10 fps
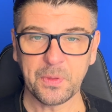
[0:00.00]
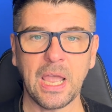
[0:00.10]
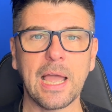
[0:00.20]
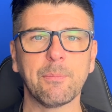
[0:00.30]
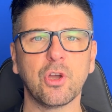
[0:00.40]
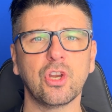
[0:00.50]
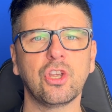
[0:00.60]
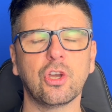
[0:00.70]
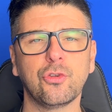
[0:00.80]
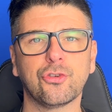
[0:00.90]
I'm not going to
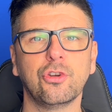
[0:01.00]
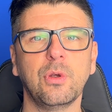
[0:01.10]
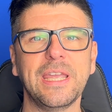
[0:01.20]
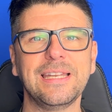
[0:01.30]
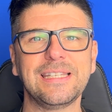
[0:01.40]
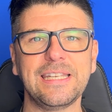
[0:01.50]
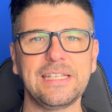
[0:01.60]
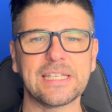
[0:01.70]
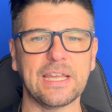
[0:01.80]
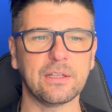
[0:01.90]
go through in
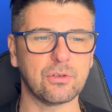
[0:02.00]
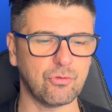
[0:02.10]
detail the